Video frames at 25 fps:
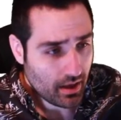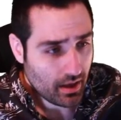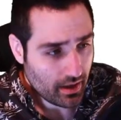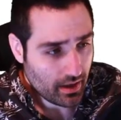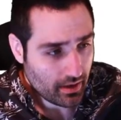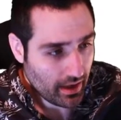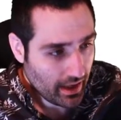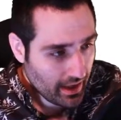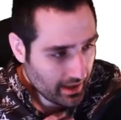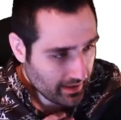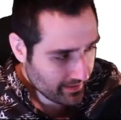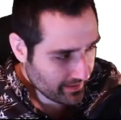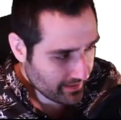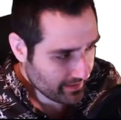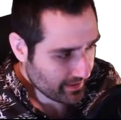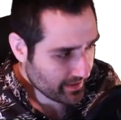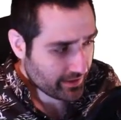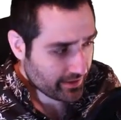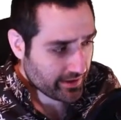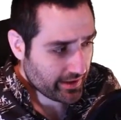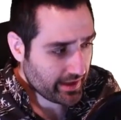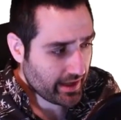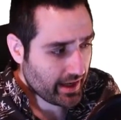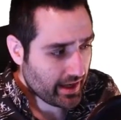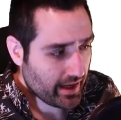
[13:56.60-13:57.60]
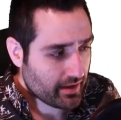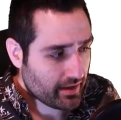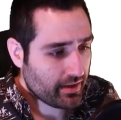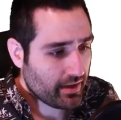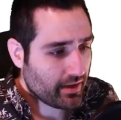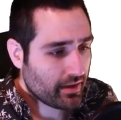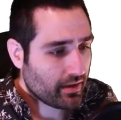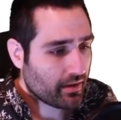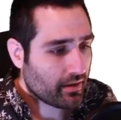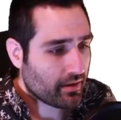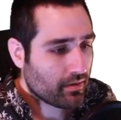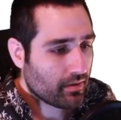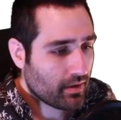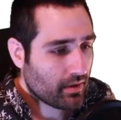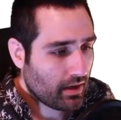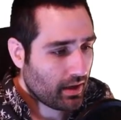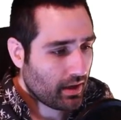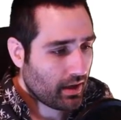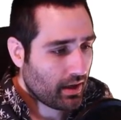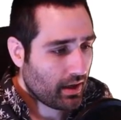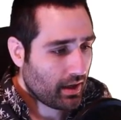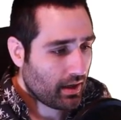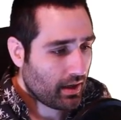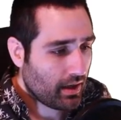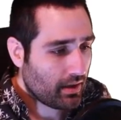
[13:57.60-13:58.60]
and disconnecting.
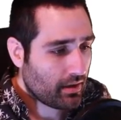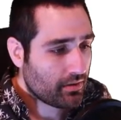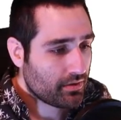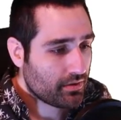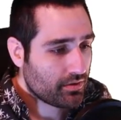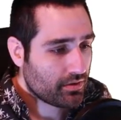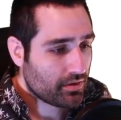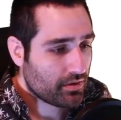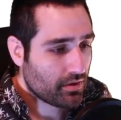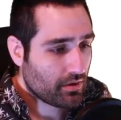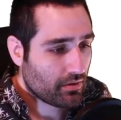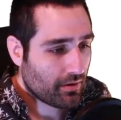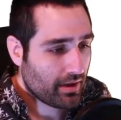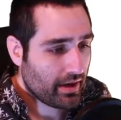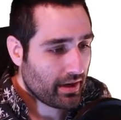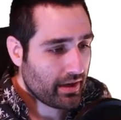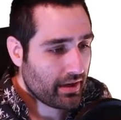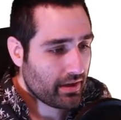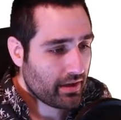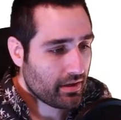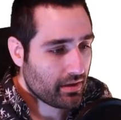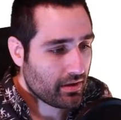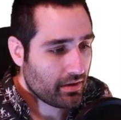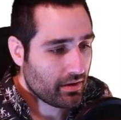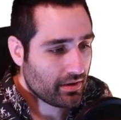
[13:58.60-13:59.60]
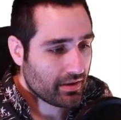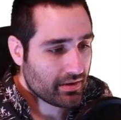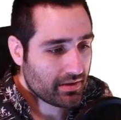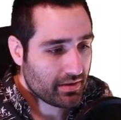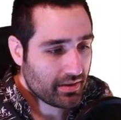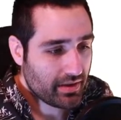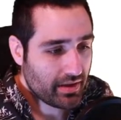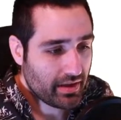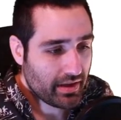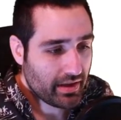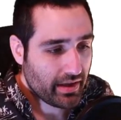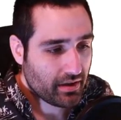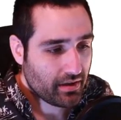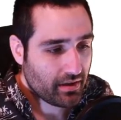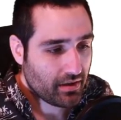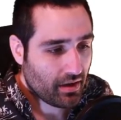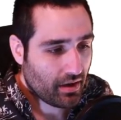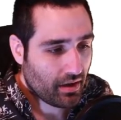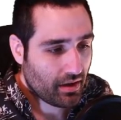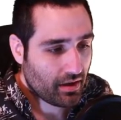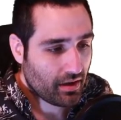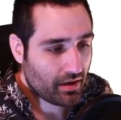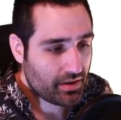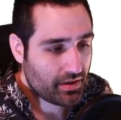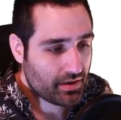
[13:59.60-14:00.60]
So right here you can see
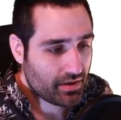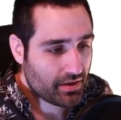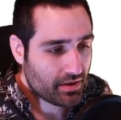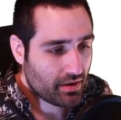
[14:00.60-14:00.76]
acknowledge,